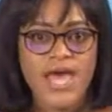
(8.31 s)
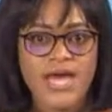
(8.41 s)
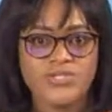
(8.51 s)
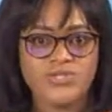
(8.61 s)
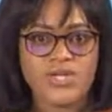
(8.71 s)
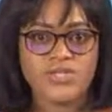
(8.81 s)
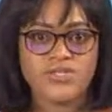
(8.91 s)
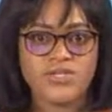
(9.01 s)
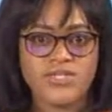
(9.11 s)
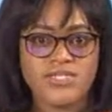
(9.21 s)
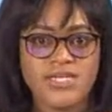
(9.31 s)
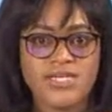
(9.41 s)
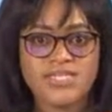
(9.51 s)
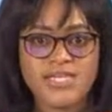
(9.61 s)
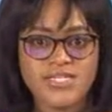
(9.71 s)
and Drugs Authority
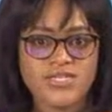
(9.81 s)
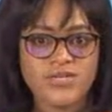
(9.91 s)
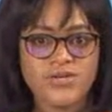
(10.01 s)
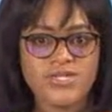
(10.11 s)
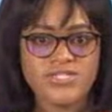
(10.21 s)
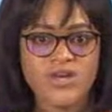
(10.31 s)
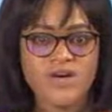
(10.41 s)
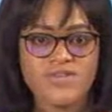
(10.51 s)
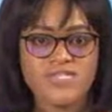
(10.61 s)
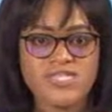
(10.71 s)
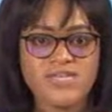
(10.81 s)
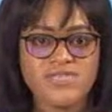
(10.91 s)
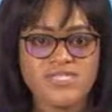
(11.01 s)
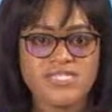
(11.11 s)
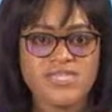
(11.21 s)
has led to the arrest of a
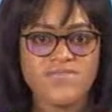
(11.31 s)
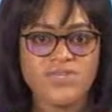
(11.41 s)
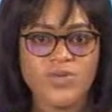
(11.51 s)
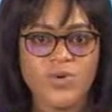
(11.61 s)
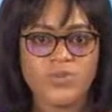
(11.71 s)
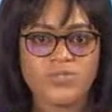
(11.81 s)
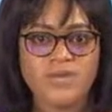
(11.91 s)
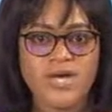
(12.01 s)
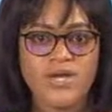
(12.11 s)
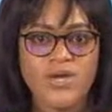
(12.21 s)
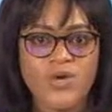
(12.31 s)
77-year-old man